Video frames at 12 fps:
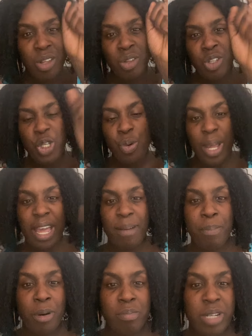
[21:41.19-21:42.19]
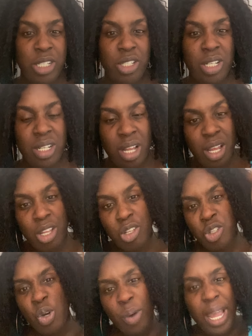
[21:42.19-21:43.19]
You have permission.
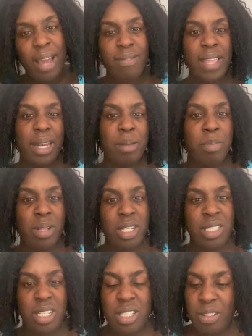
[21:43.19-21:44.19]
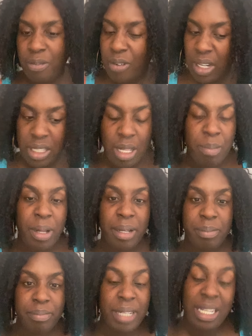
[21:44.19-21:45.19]
You have that ability to fuck them
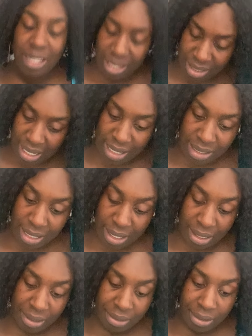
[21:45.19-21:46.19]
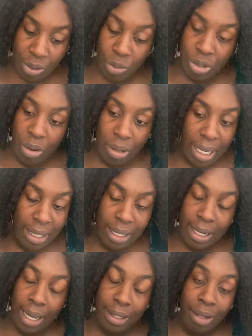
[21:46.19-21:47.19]
up. And yes, I said it. Who don't like
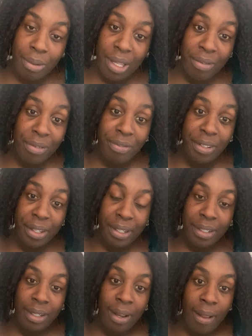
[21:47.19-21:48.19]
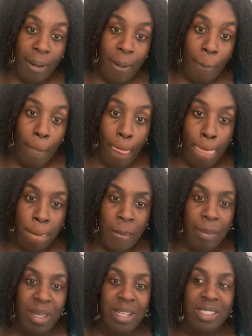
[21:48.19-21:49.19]
it? I don't give a fuck.
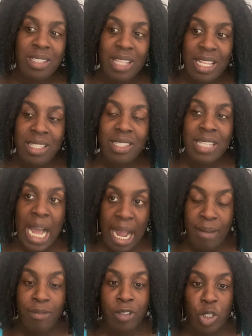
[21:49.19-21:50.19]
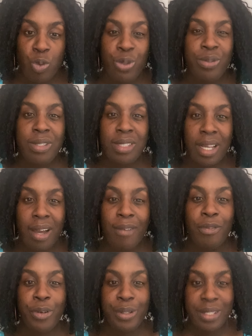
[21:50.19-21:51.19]
Because it's time for you to stick
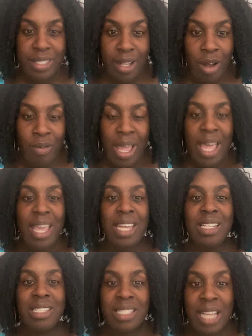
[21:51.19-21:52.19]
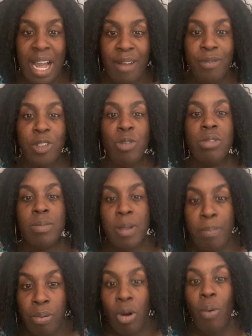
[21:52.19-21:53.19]
up for yourself. It is time for you to be
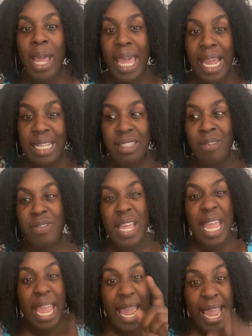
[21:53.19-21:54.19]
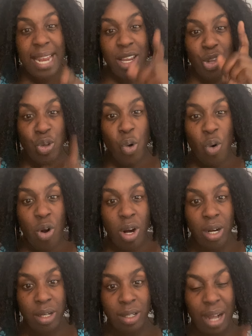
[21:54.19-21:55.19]
proactive in
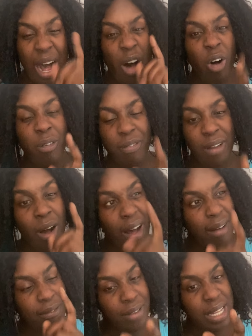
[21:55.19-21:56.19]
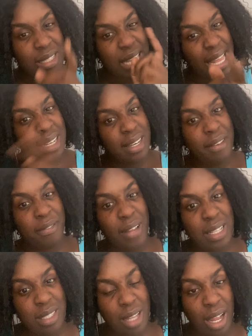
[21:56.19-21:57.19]
your offense and
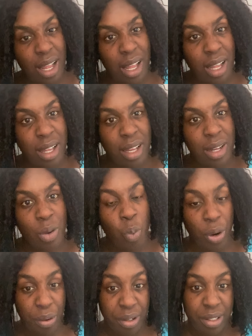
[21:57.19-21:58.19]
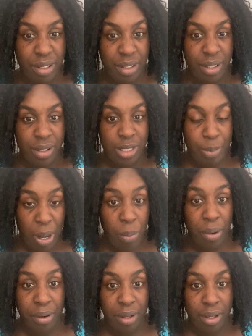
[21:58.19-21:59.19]
defense work. Spell
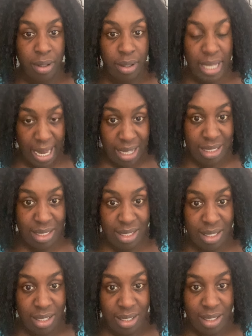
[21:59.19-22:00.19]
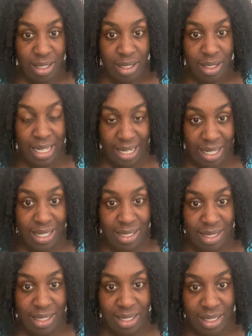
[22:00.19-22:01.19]
work. Yes, it
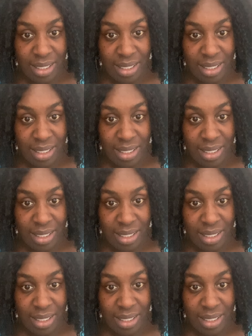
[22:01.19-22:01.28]
is.